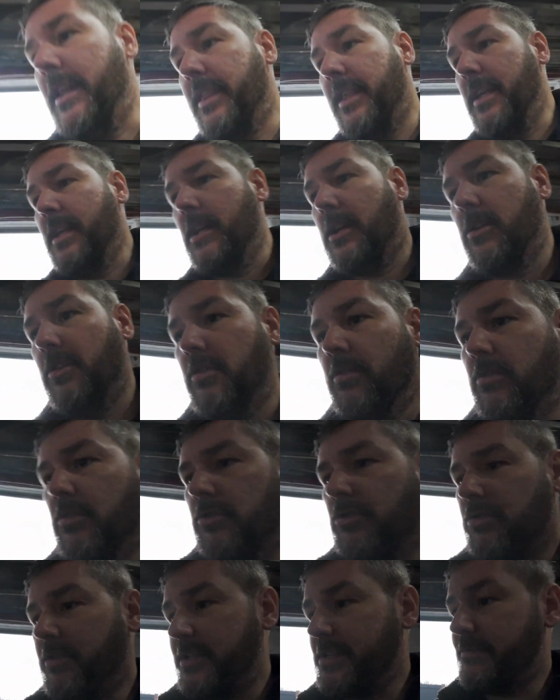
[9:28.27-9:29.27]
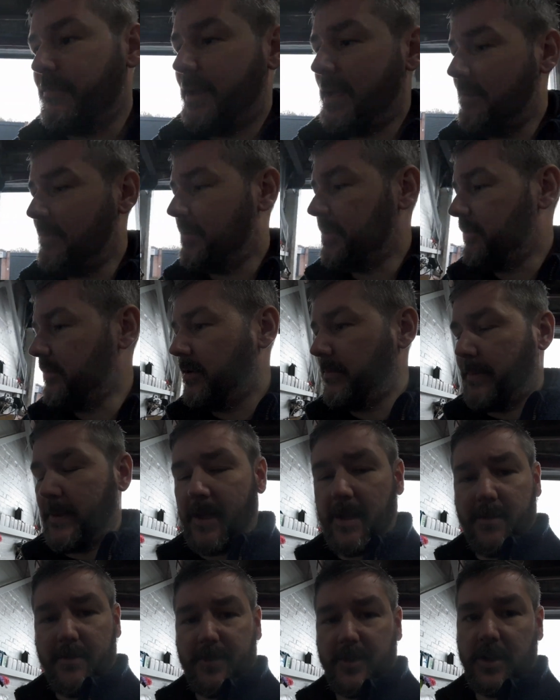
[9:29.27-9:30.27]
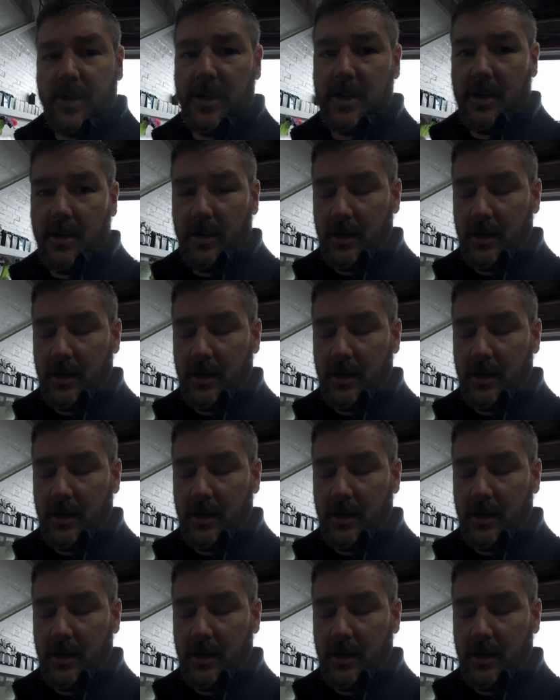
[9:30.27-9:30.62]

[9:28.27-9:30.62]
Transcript: think Chris might be doing a bit of a